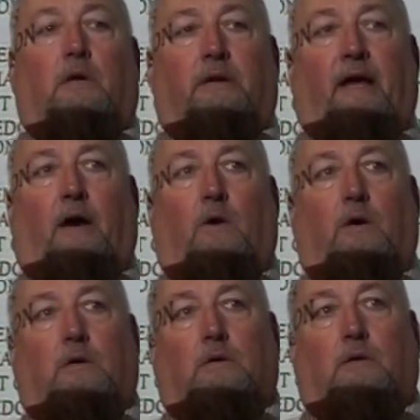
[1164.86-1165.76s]
Now,
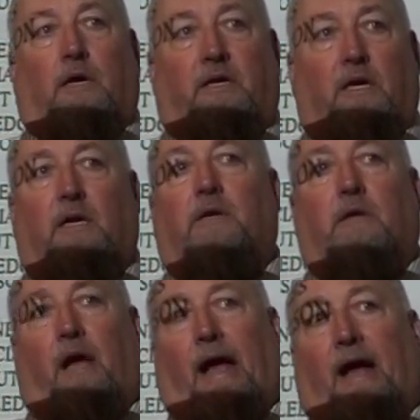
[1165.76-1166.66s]
again,
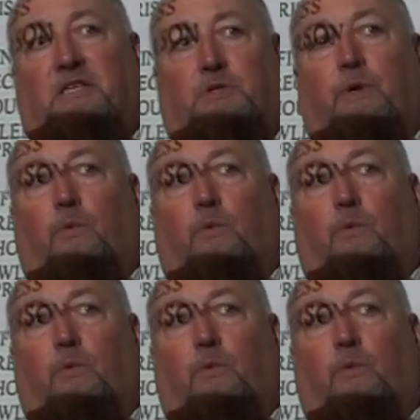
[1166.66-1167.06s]
as we